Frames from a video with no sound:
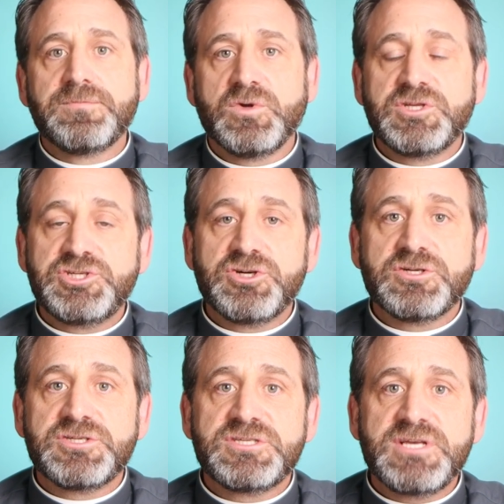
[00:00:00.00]
What the
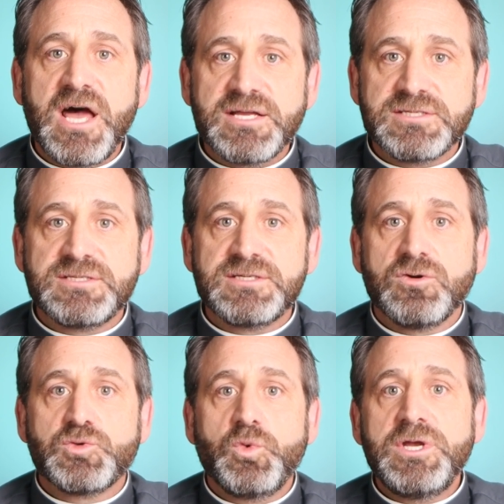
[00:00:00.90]
church says
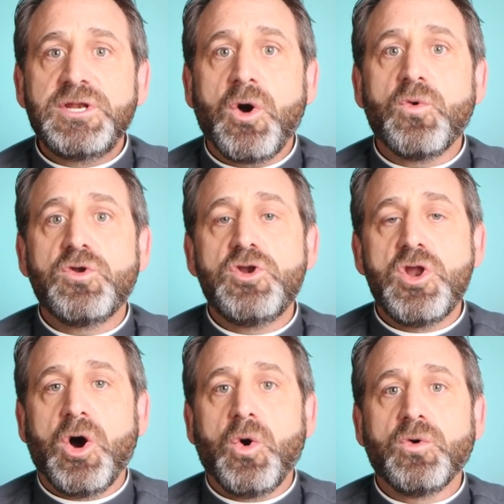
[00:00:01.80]
is we don't
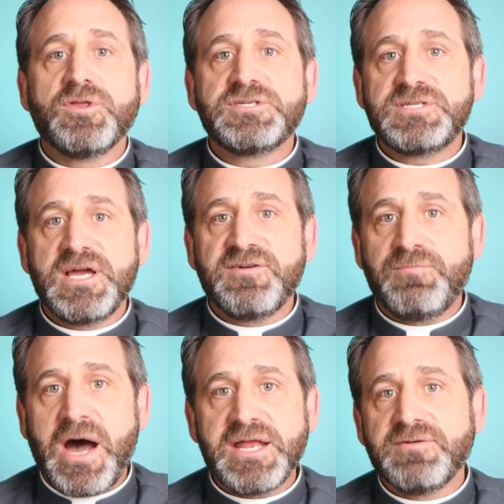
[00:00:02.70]
know the state
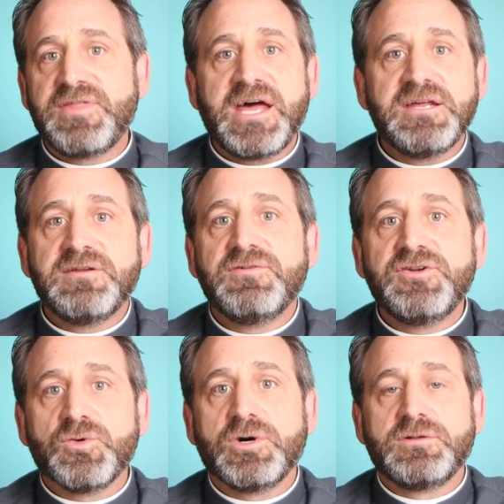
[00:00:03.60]
of mind of that
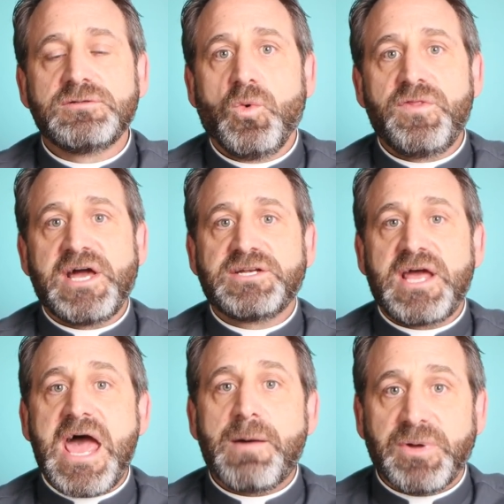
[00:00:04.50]
individual when that
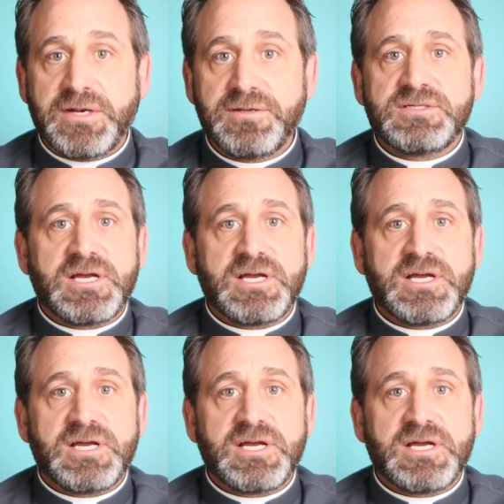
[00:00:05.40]
happened.